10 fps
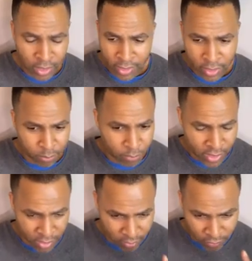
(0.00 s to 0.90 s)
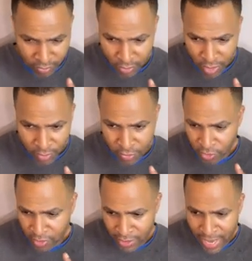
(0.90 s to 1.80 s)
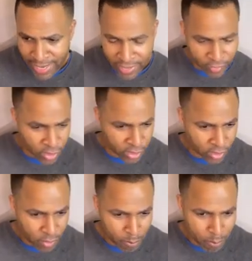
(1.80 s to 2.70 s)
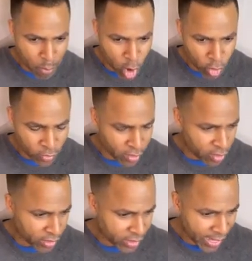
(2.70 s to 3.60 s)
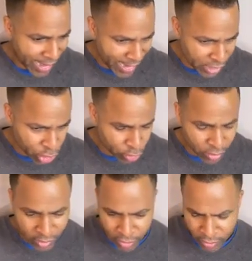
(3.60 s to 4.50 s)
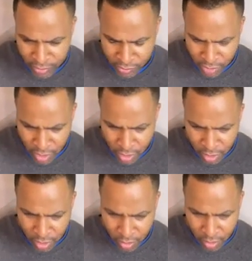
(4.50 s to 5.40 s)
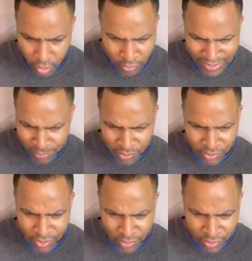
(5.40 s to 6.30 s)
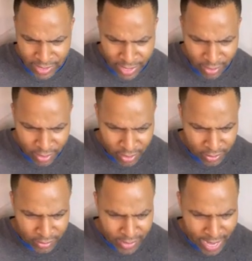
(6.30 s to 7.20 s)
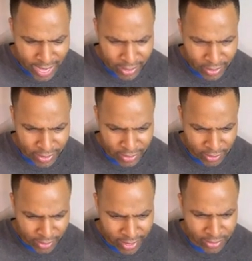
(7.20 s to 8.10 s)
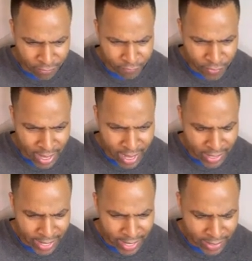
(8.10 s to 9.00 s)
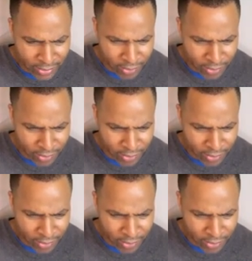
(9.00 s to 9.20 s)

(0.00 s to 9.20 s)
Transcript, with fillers: because of uh, there's lying, there's murder, there is hatred, there is uh, all types of sins that that is classified as